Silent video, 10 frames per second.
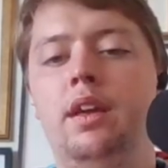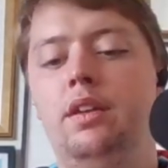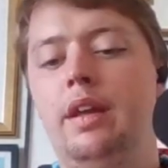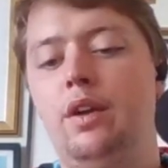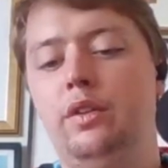
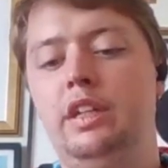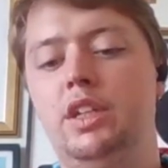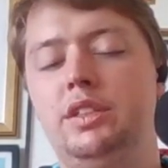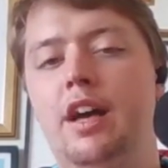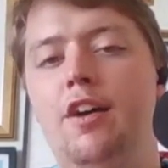not only
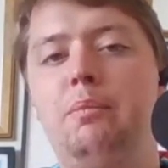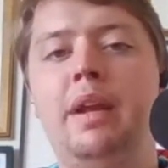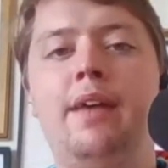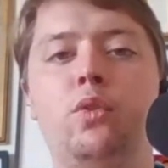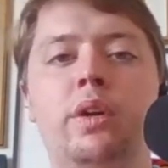yourself but
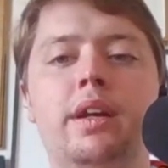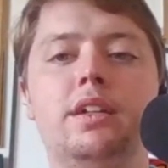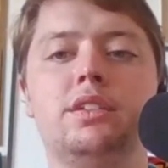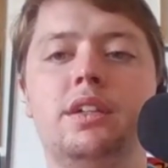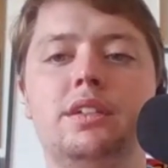everyone
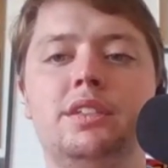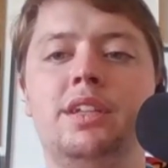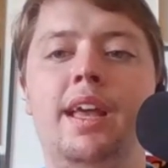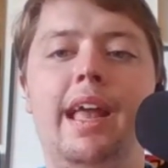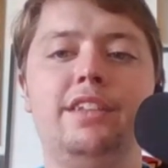else because
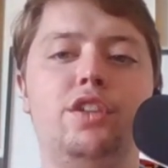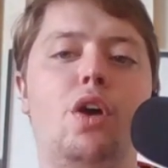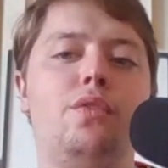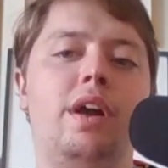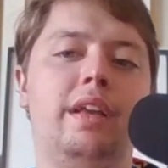it's
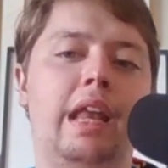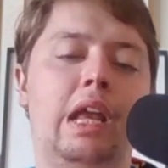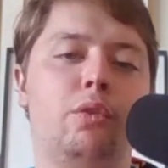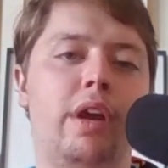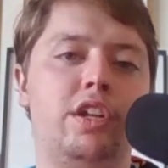no fun
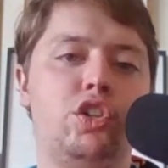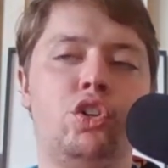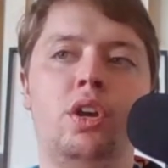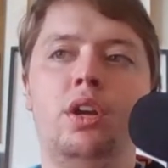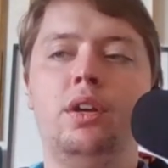getting
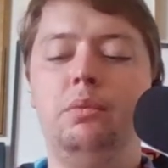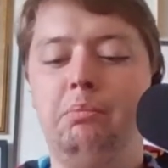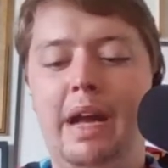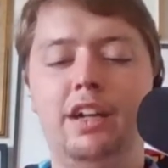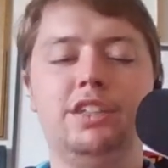rich
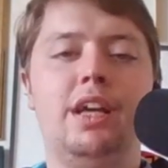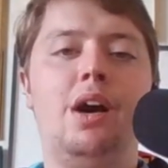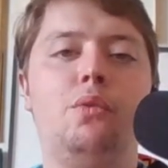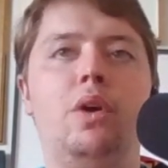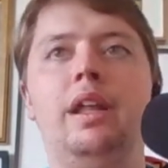by
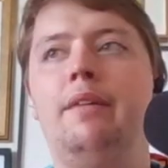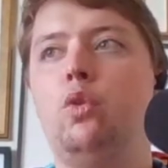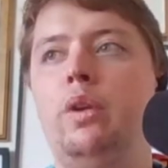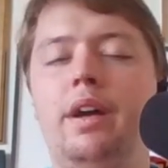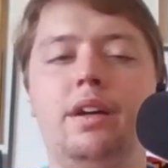yourself while
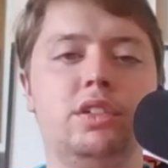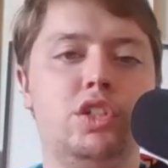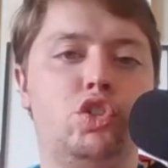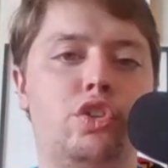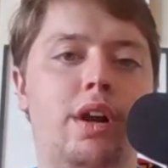everyone else is
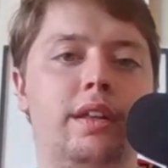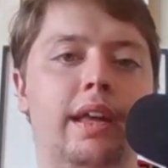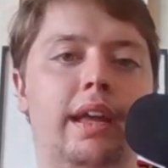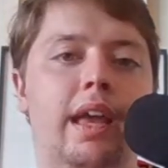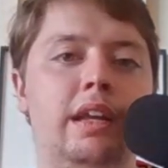
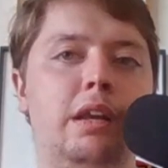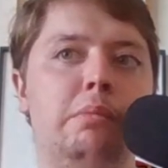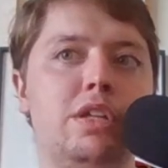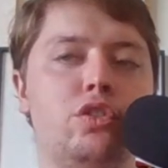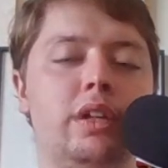struggling and in
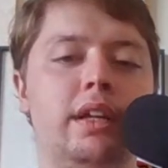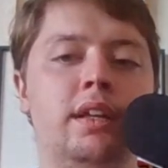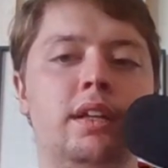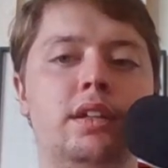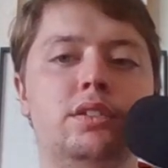misery.
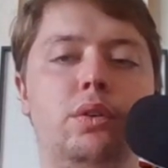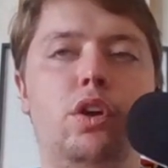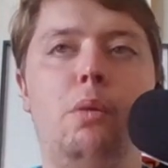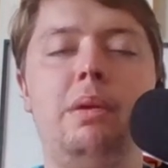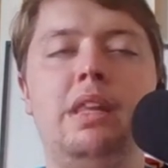So
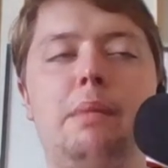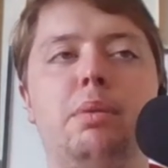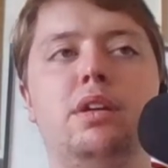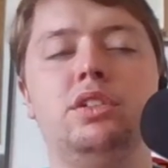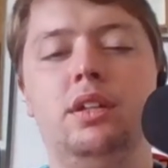don't be that
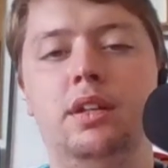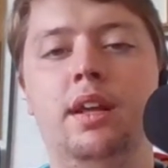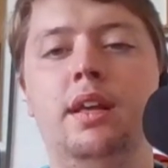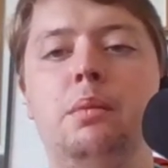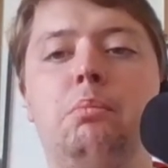person.
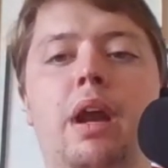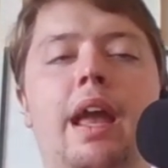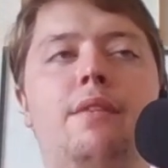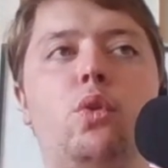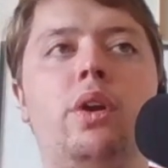Bring
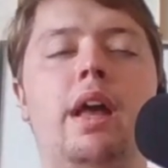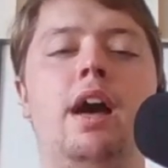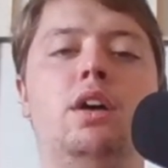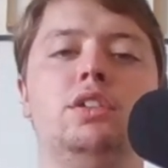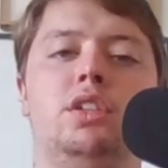everyone
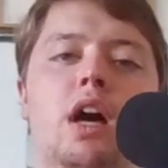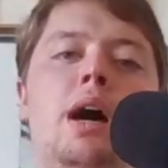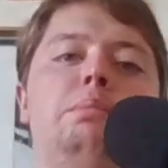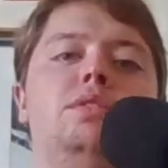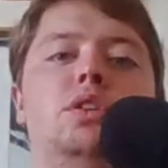else
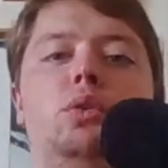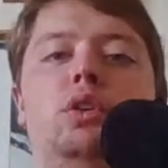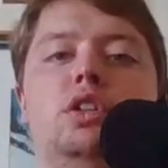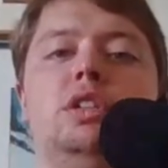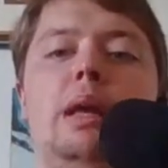up to
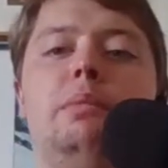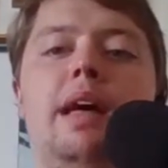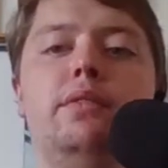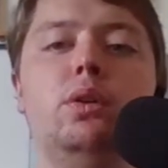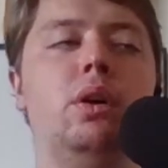your same
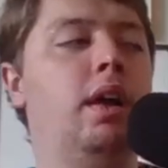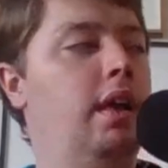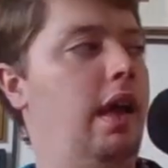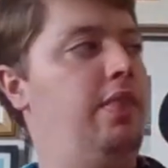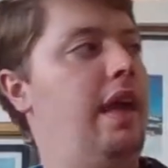level,
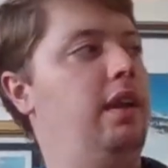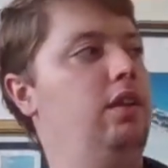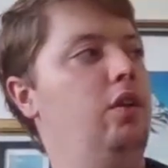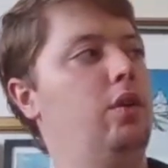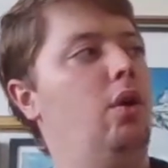and
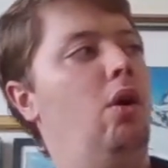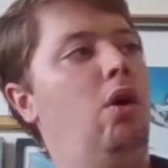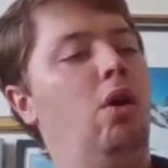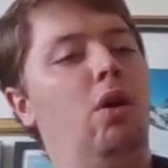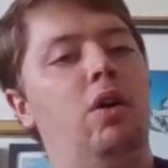then you can
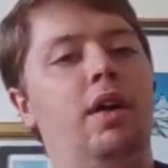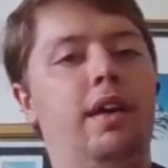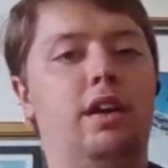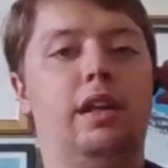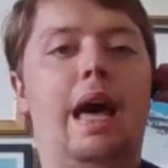all
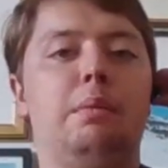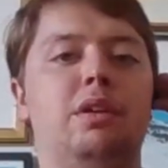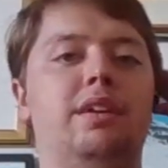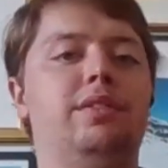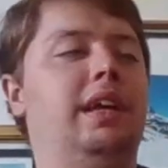
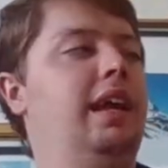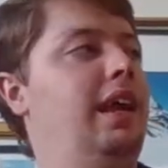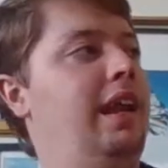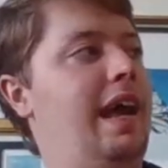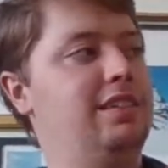
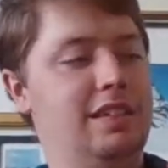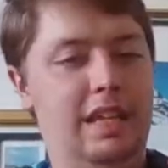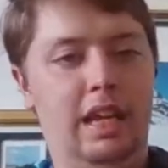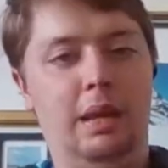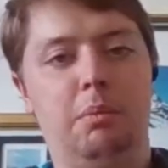collaboratively and as a
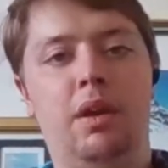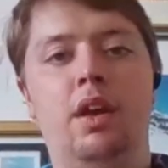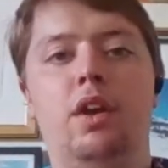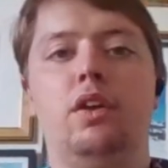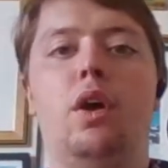team
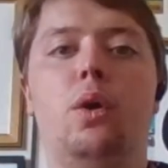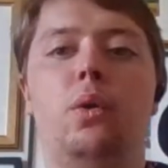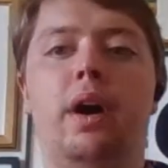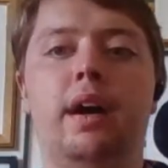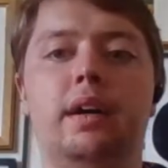go
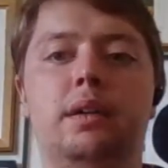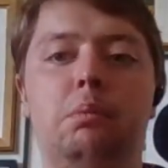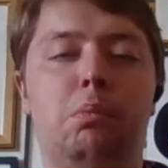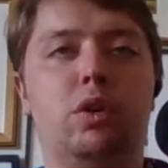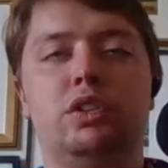uh,
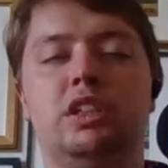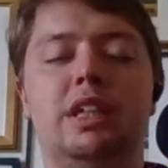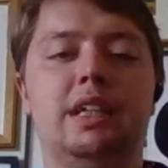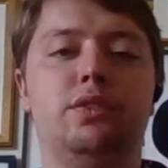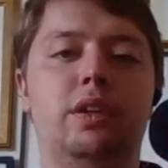more
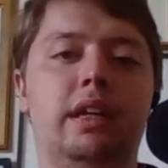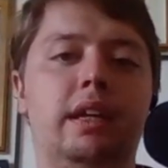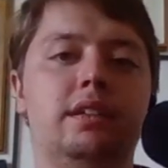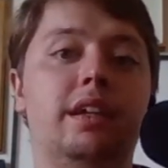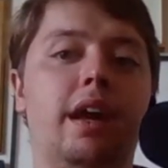
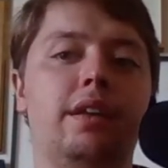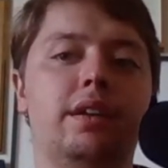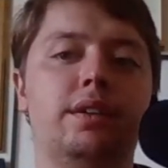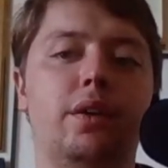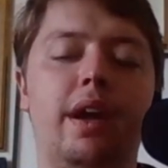successfully
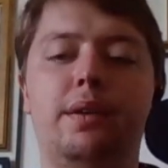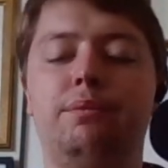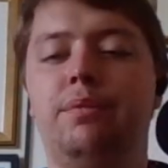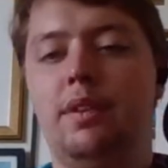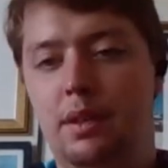together. Okay.
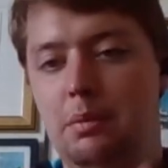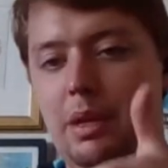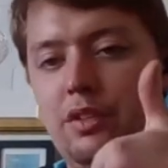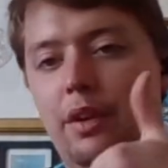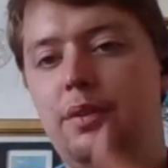
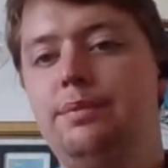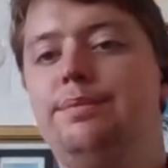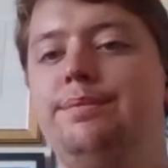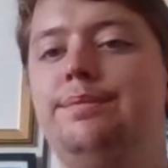Peace out.